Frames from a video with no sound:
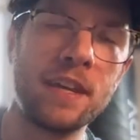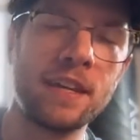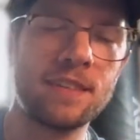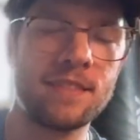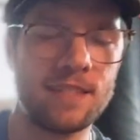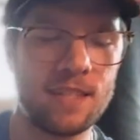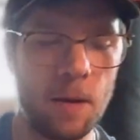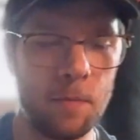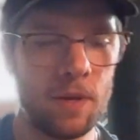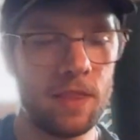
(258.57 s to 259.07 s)

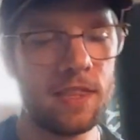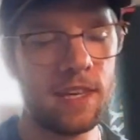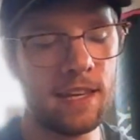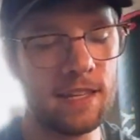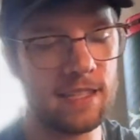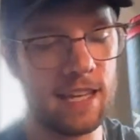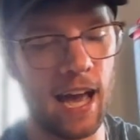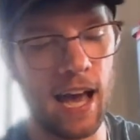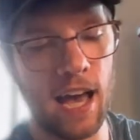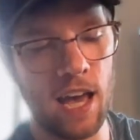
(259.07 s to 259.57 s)
Some of these
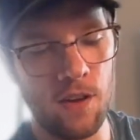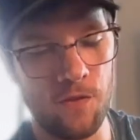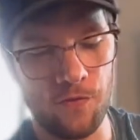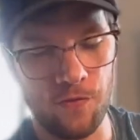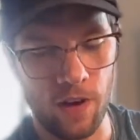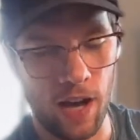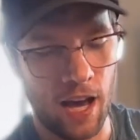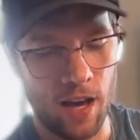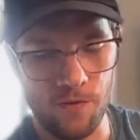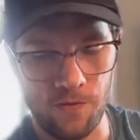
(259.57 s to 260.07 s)
I've
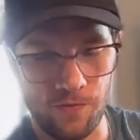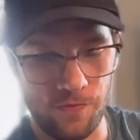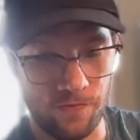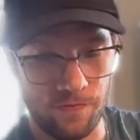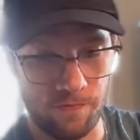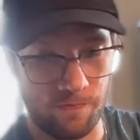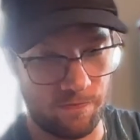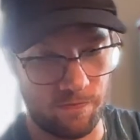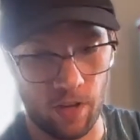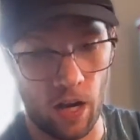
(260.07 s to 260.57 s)

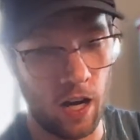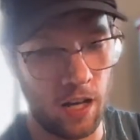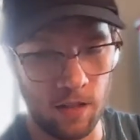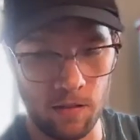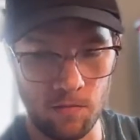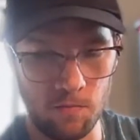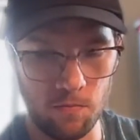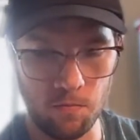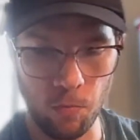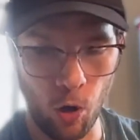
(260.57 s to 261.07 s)

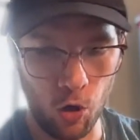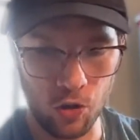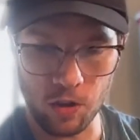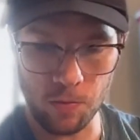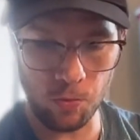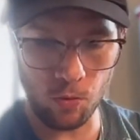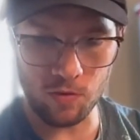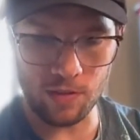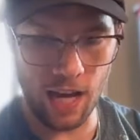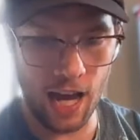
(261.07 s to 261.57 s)
done
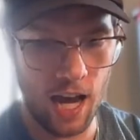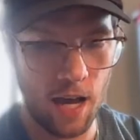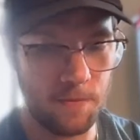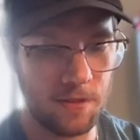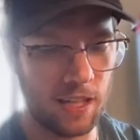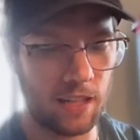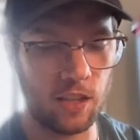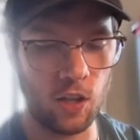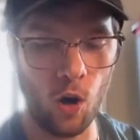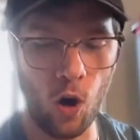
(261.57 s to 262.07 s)
multiple times,
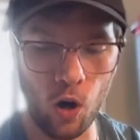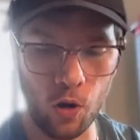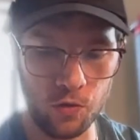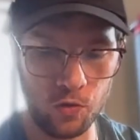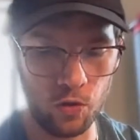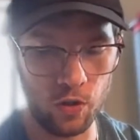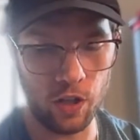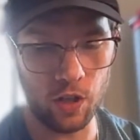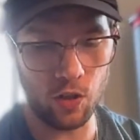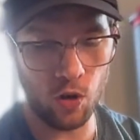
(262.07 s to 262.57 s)
like the
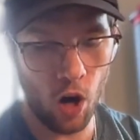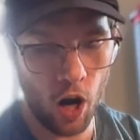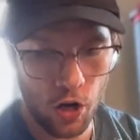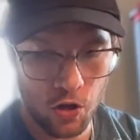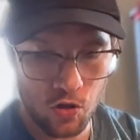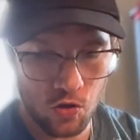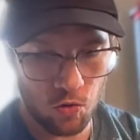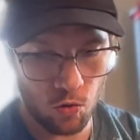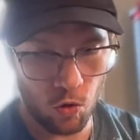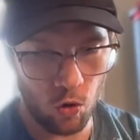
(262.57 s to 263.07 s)
alternate
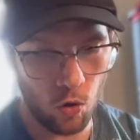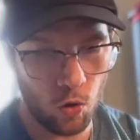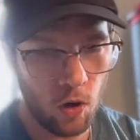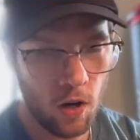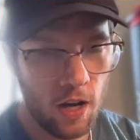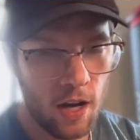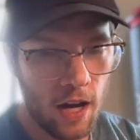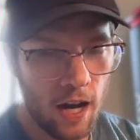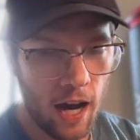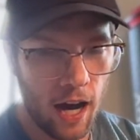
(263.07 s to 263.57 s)
nostril,
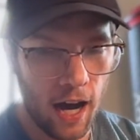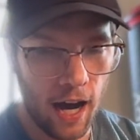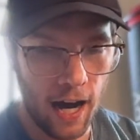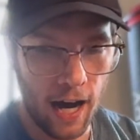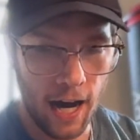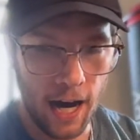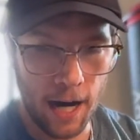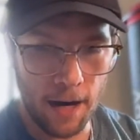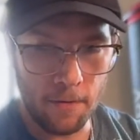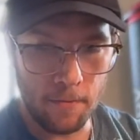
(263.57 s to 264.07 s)

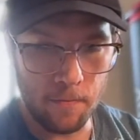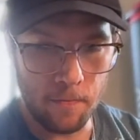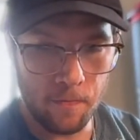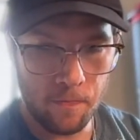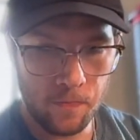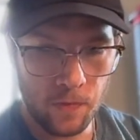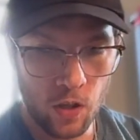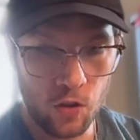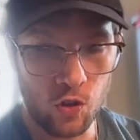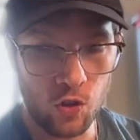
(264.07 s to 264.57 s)
the